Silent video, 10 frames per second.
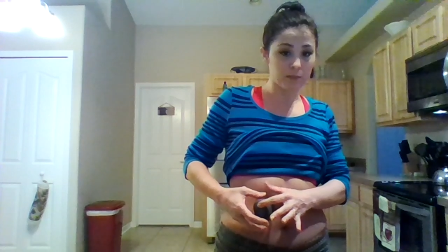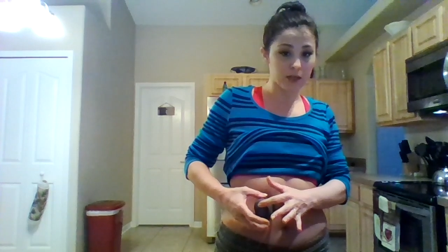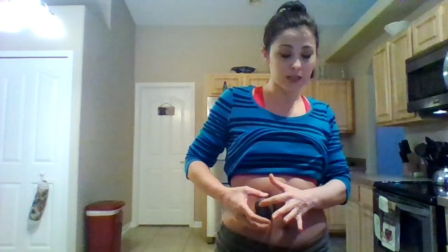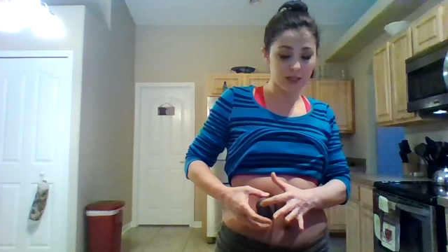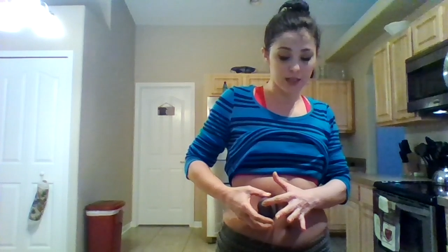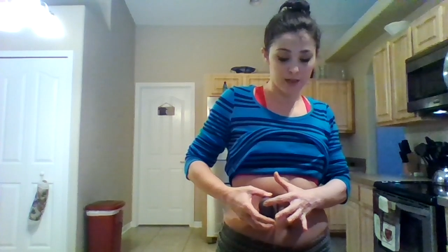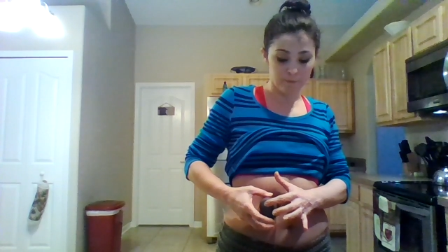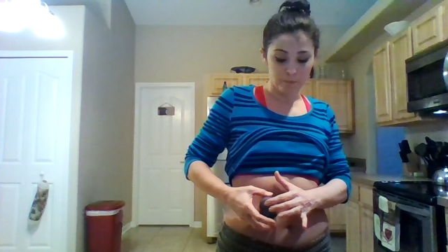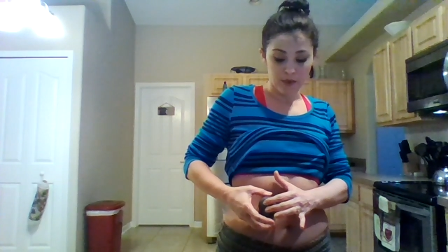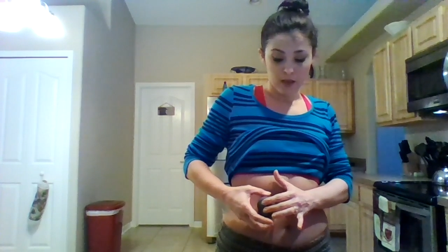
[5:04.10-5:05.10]
button in
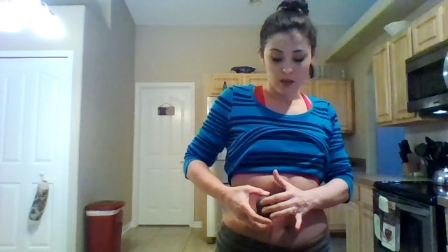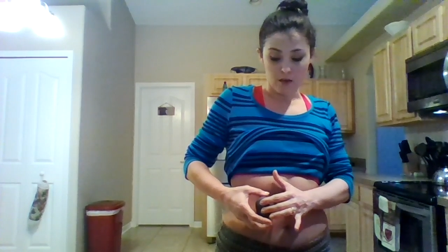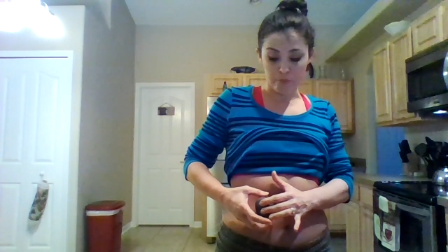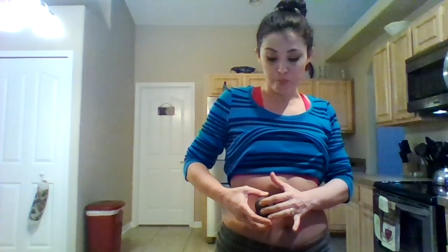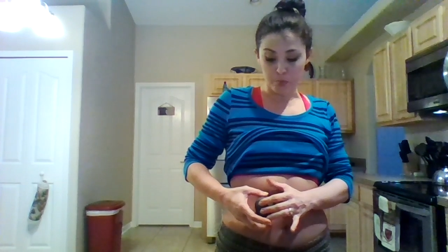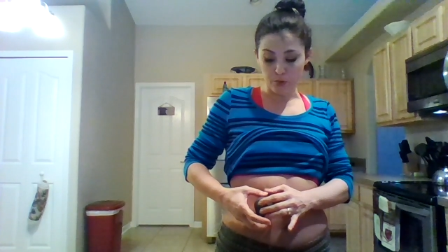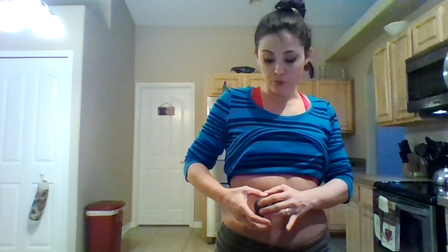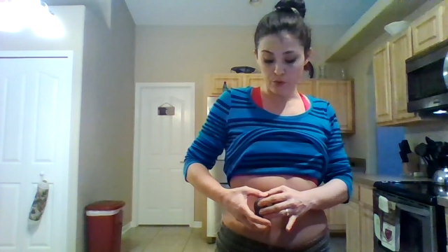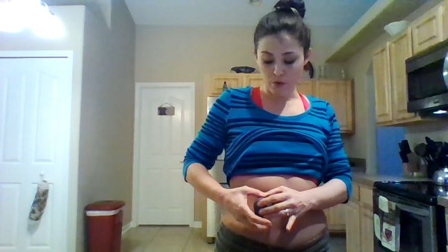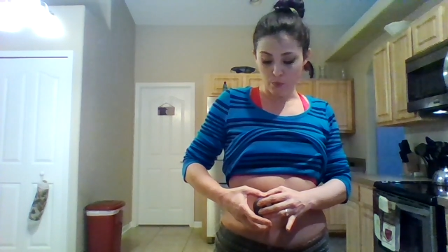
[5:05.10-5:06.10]
and
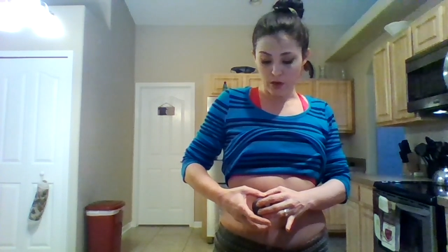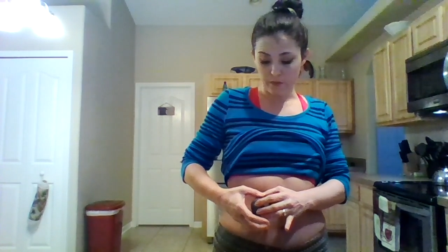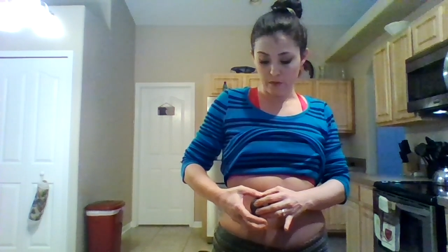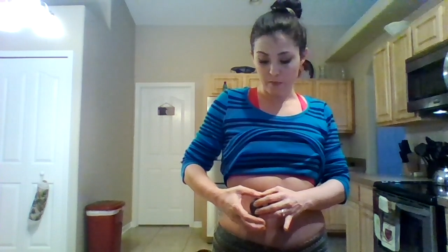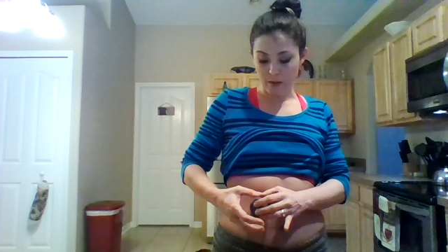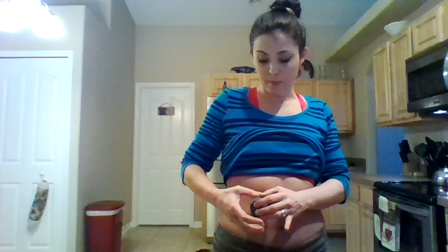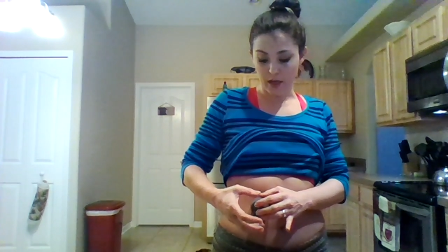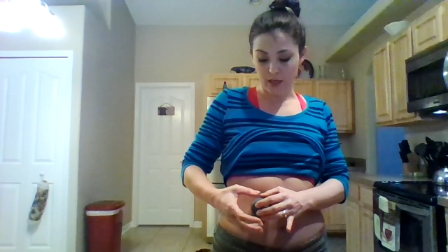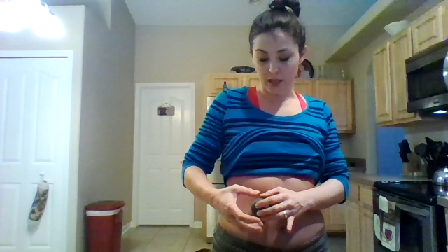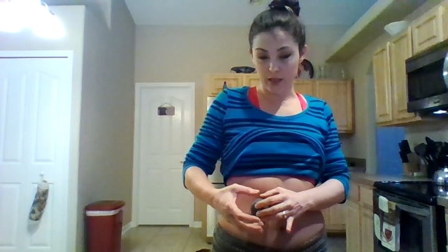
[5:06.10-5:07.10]
pull away from my
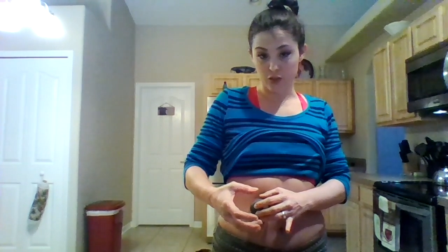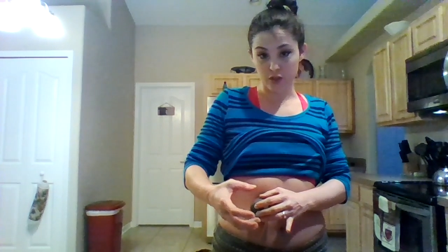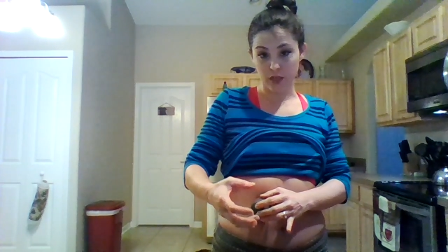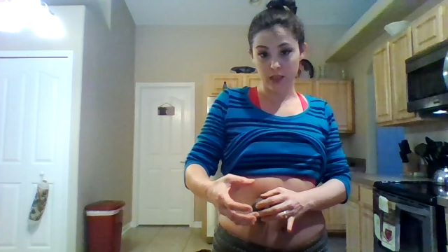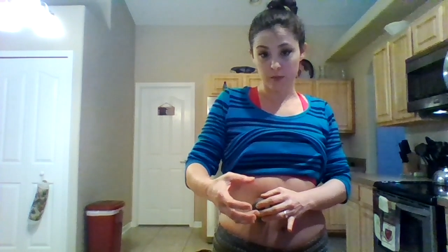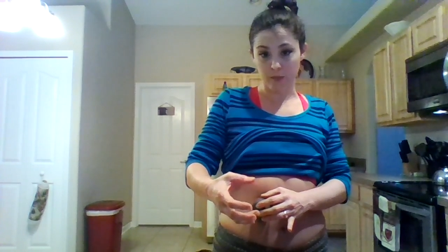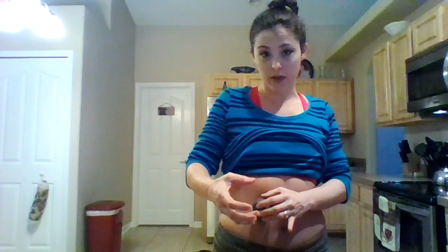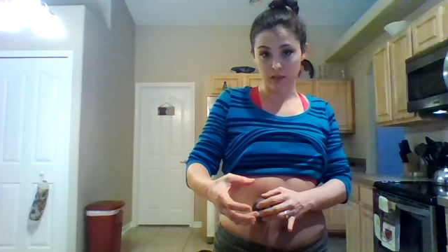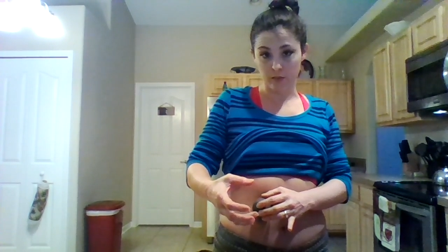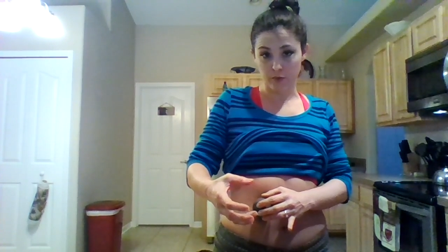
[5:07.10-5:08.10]
body as straight as
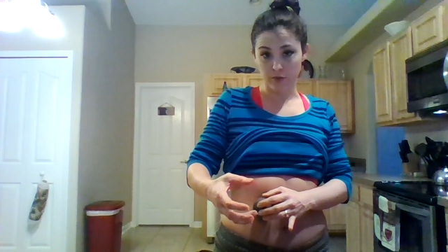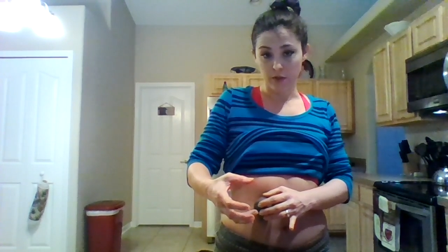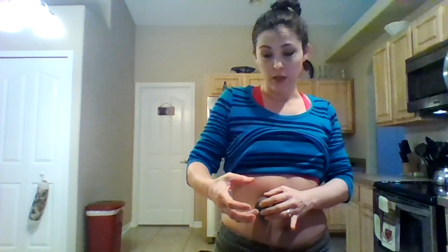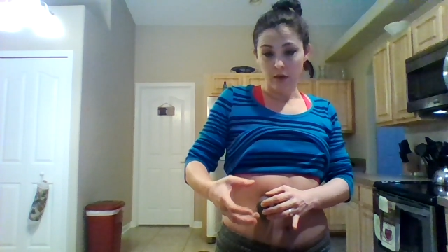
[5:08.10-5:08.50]
possible.